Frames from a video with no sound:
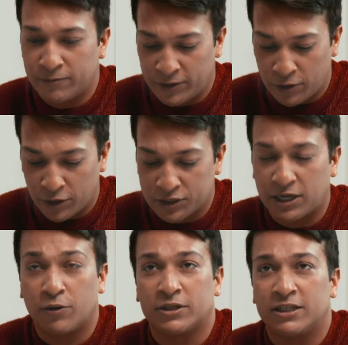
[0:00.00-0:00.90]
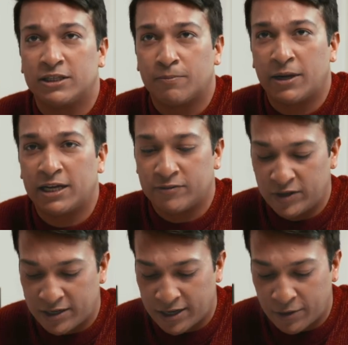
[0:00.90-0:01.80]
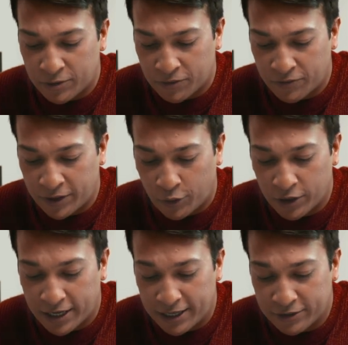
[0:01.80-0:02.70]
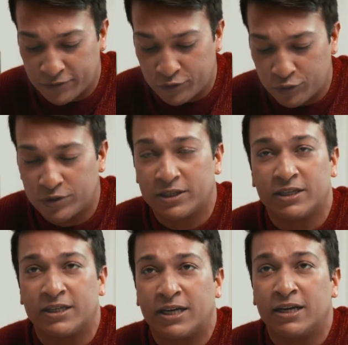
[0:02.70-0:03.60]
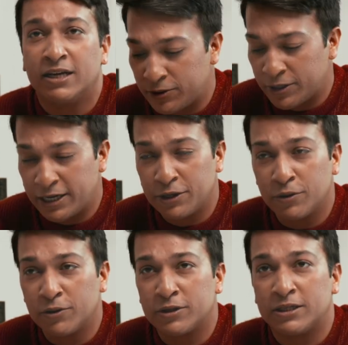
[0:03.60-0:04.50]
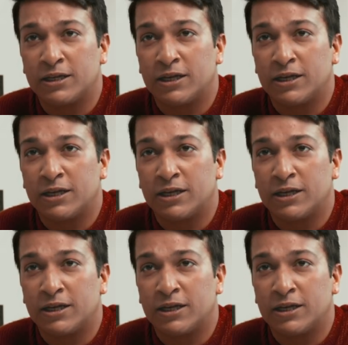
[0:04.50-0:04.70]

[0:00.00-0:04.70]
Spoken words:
We'd lost our oxygen supplies. We'd run out of all kinds of juices in our radios.